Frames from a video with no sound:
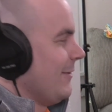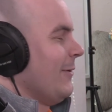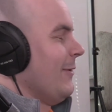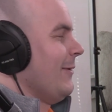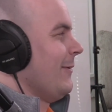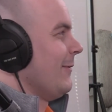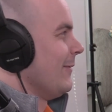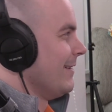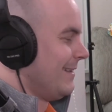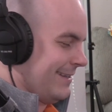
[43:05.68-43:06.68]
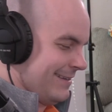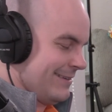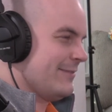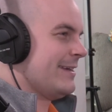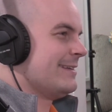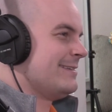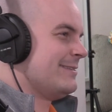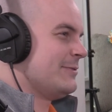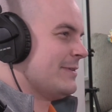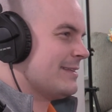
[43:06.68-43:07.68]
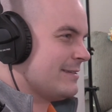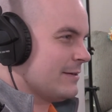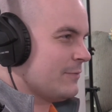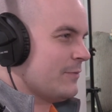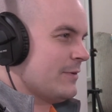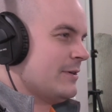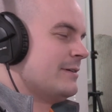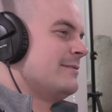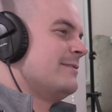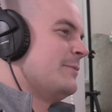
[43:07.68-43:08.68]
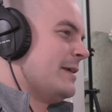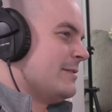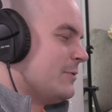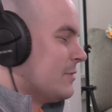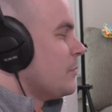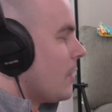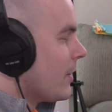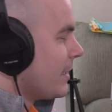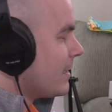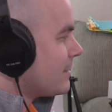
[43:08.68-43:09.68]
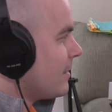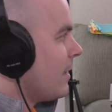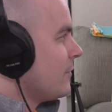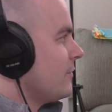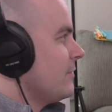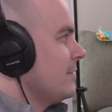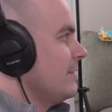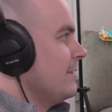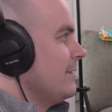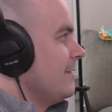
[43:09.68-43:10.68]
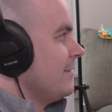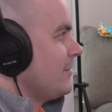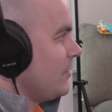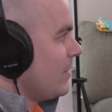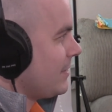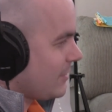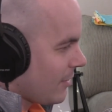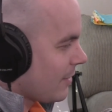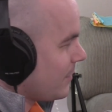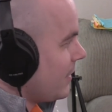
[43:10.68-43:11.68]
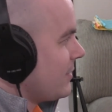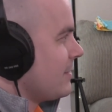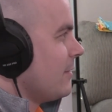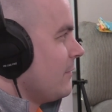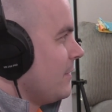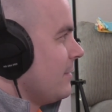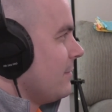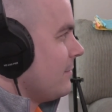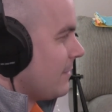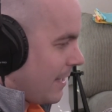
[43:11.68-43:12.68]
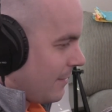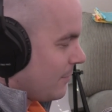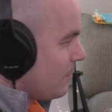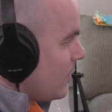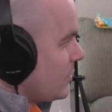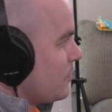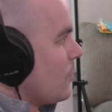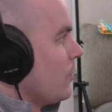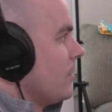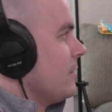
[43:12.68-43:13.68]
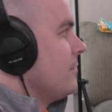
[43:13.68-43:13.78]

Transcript: Oh, we get to do that stuff we get to do some marketing stuff. So you get to talk about yourself in a much more